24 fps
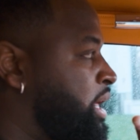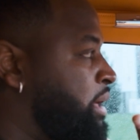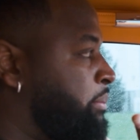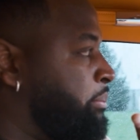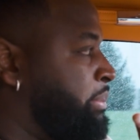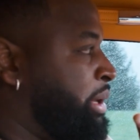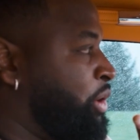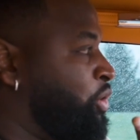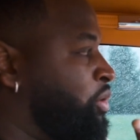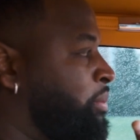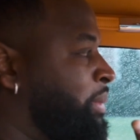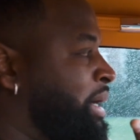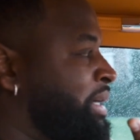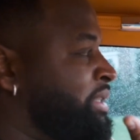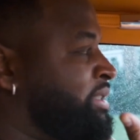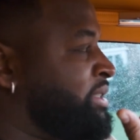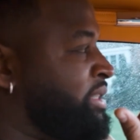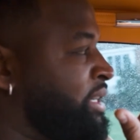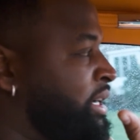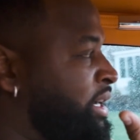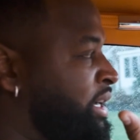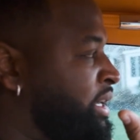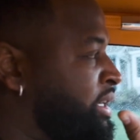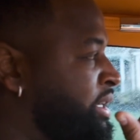be with my
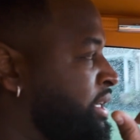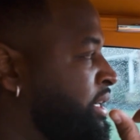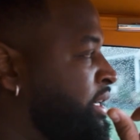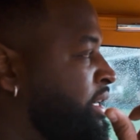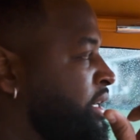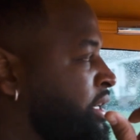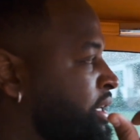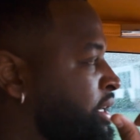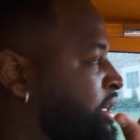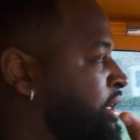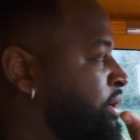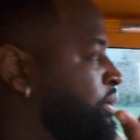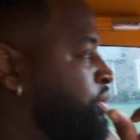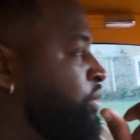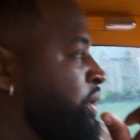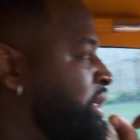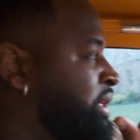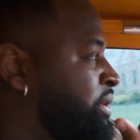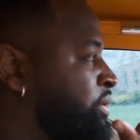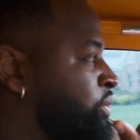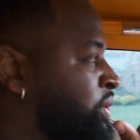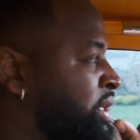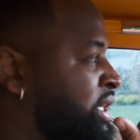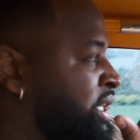son
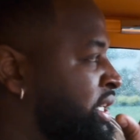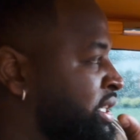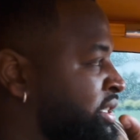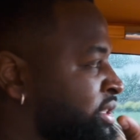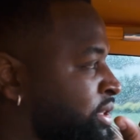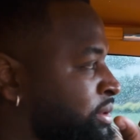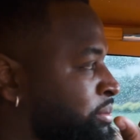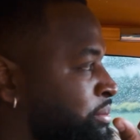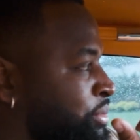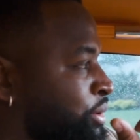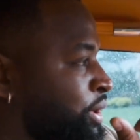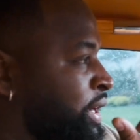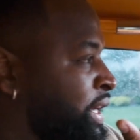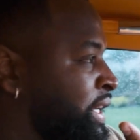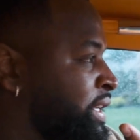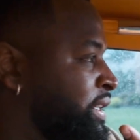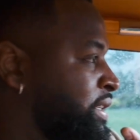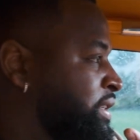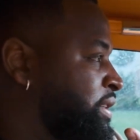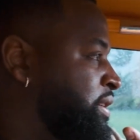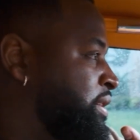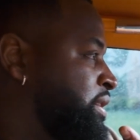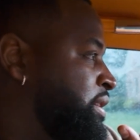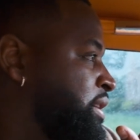when he's on
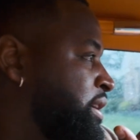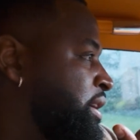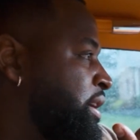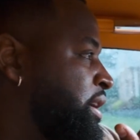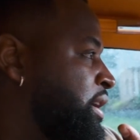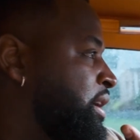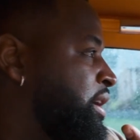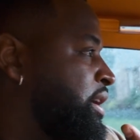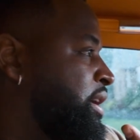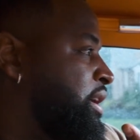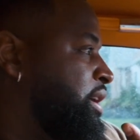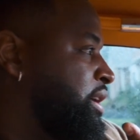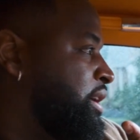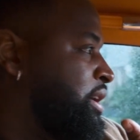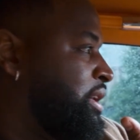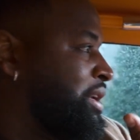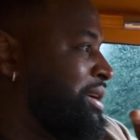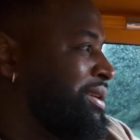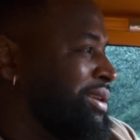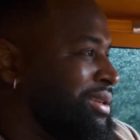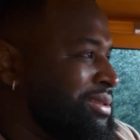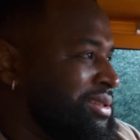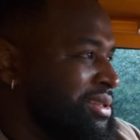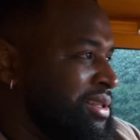breaks,
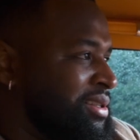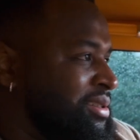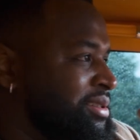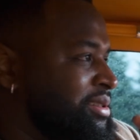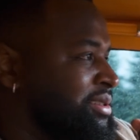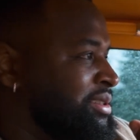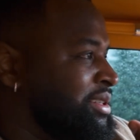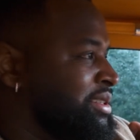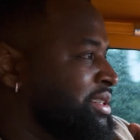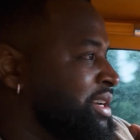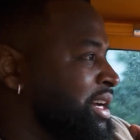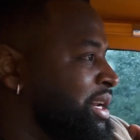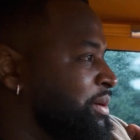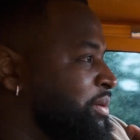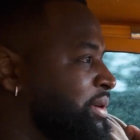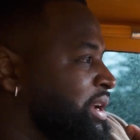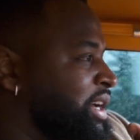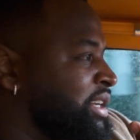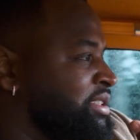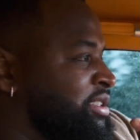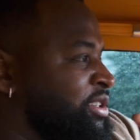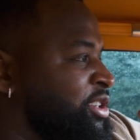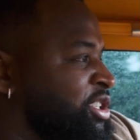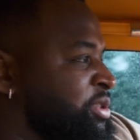and just kind of
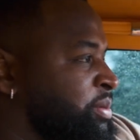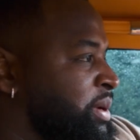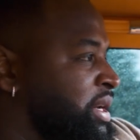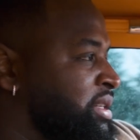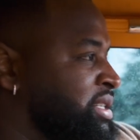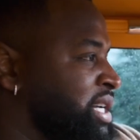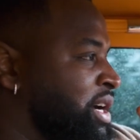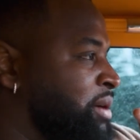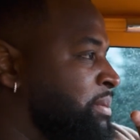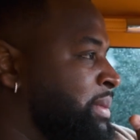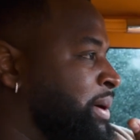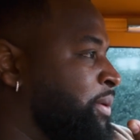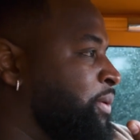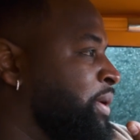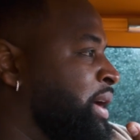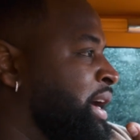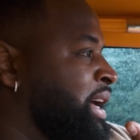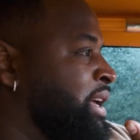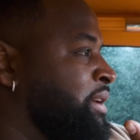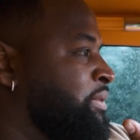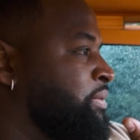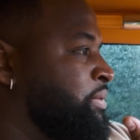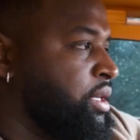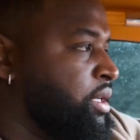relax, spending time with my
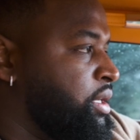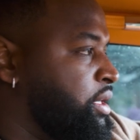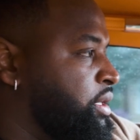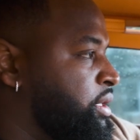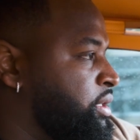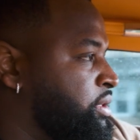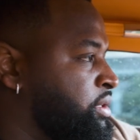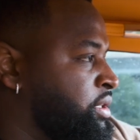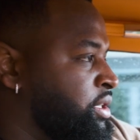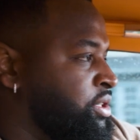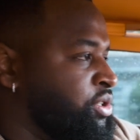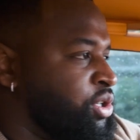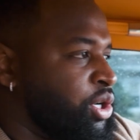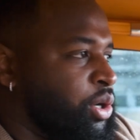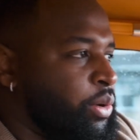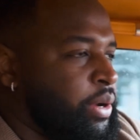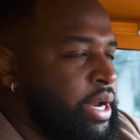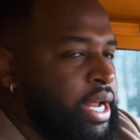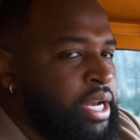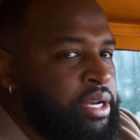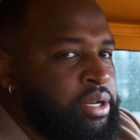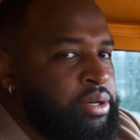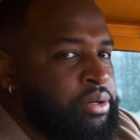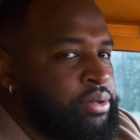wife, just doing what
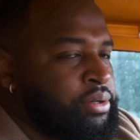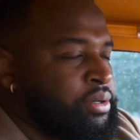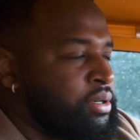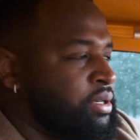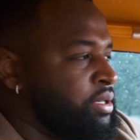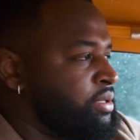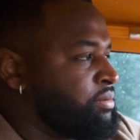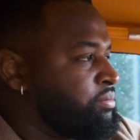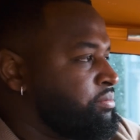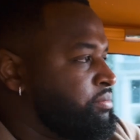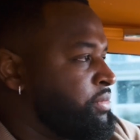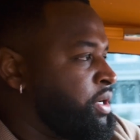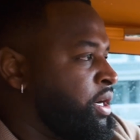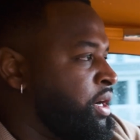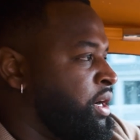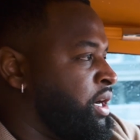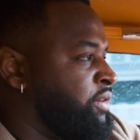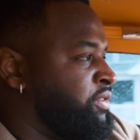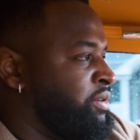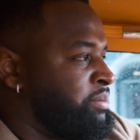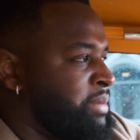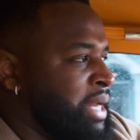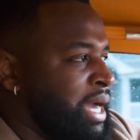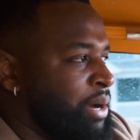I do.
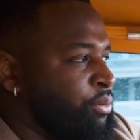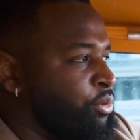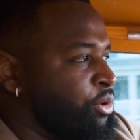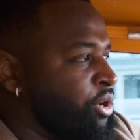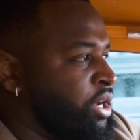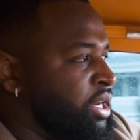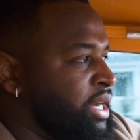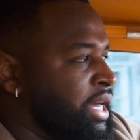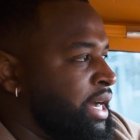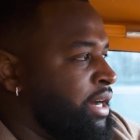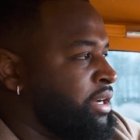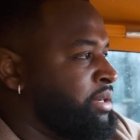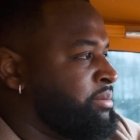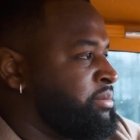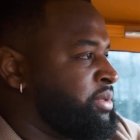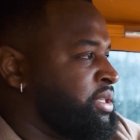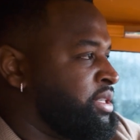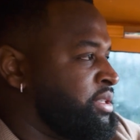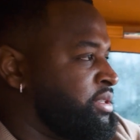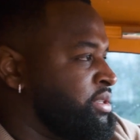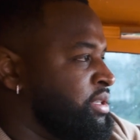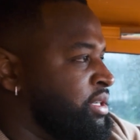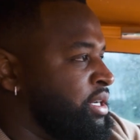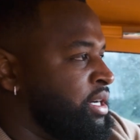If I'm not working out, I'm
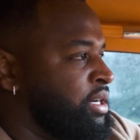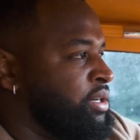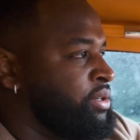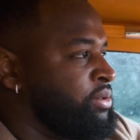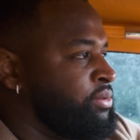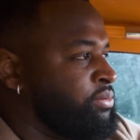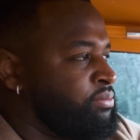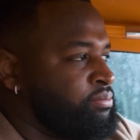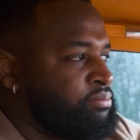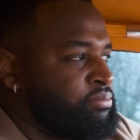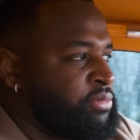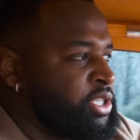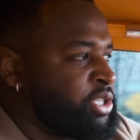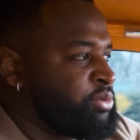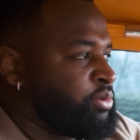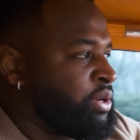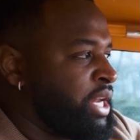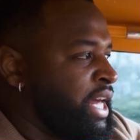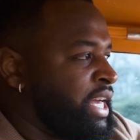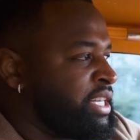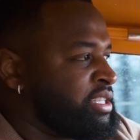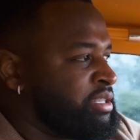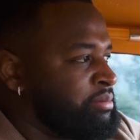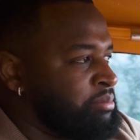just, just
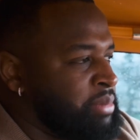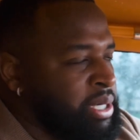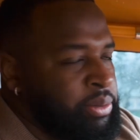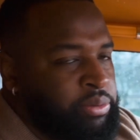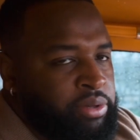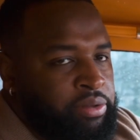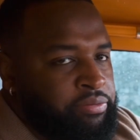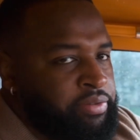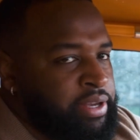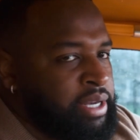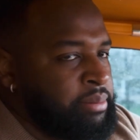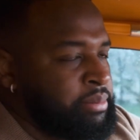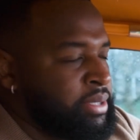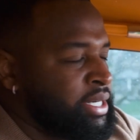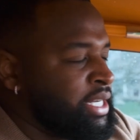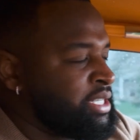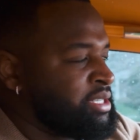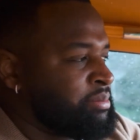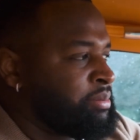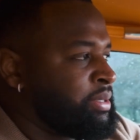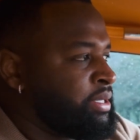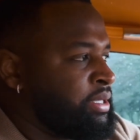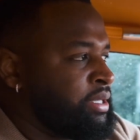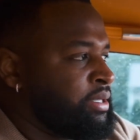relaxing, being with the family, that's
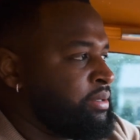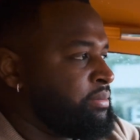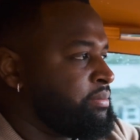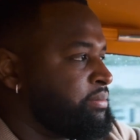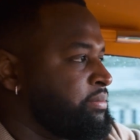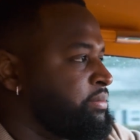about it.